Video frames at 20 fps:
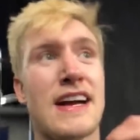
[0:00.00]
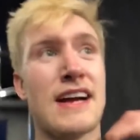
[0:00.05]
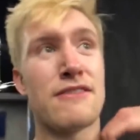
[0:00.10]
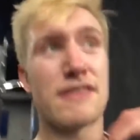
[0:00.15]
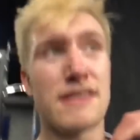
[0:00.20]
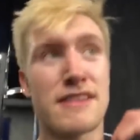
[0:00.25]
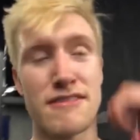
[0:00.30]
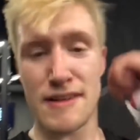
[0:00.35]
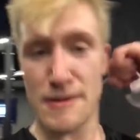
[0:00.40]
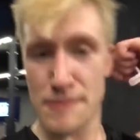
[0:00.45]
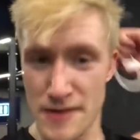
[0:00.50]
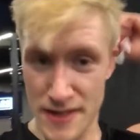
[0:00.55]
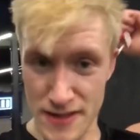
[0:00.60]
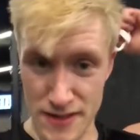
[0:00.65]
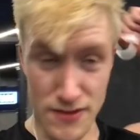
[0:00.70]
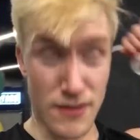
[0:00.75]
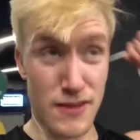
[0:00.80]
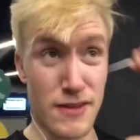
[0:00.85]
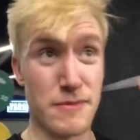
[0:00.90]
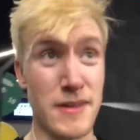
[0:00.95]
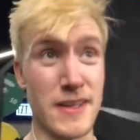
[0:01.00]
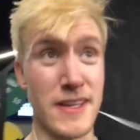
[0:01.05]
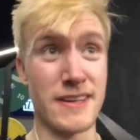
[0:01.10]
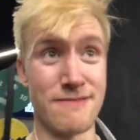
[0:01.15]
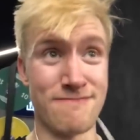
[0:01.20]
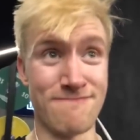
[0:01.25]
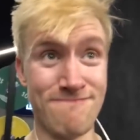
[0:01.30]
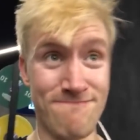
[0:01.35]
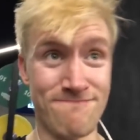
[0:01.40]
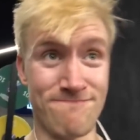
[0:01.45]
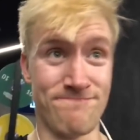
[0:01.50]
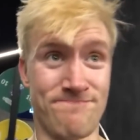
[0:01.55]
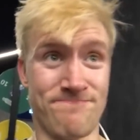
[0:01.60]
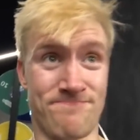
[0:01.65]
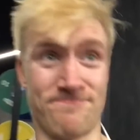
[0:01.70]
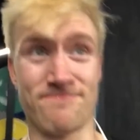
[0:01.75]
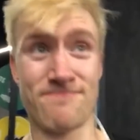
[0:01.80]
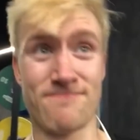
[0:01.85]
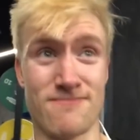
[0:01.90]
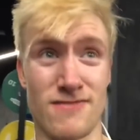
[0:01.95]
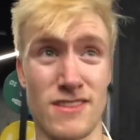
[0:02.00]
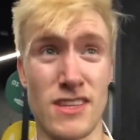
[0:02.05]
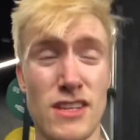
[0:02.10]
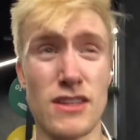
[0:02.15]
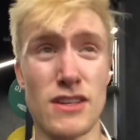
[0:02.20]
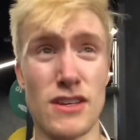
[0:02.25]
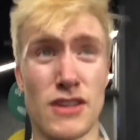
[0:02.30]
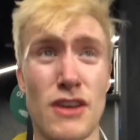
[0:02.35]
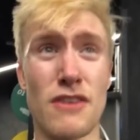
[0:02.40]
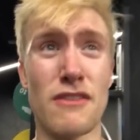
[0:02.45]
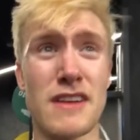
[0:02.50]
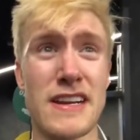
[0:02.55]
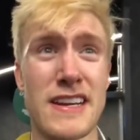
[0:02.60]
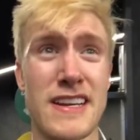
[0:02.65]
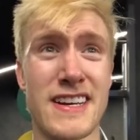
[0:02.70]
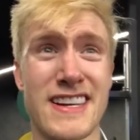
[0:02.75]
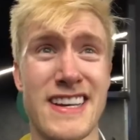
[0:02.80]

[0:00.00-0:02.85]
every three minutes on the minute. Currently